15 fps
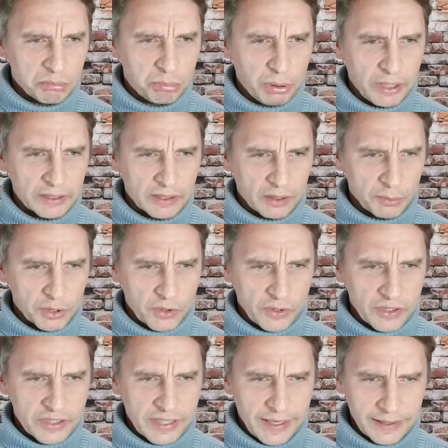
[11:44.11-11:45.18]
But
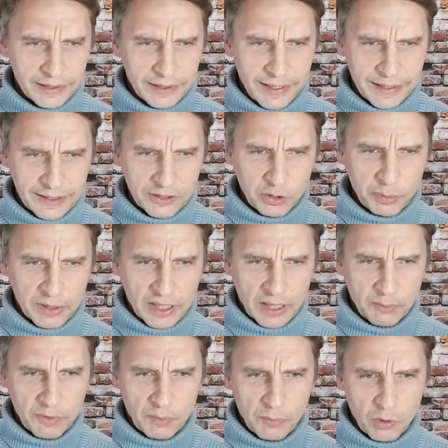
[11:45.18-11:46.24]
Omicron is highly likely to
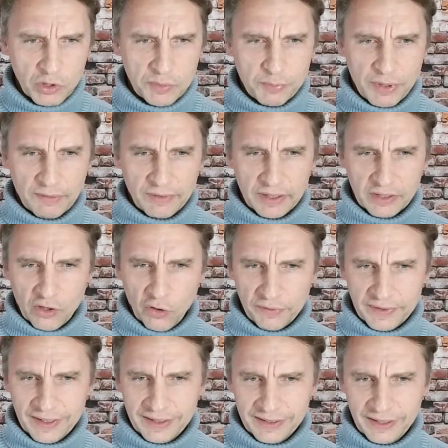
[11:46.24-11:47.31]
become the most prevalent
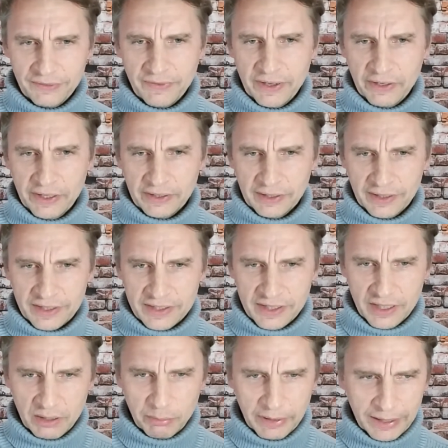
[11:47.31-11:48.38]
COVID-19 variant in the
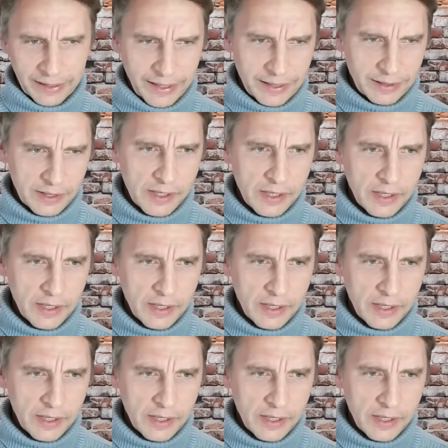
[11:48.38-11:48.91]
city by late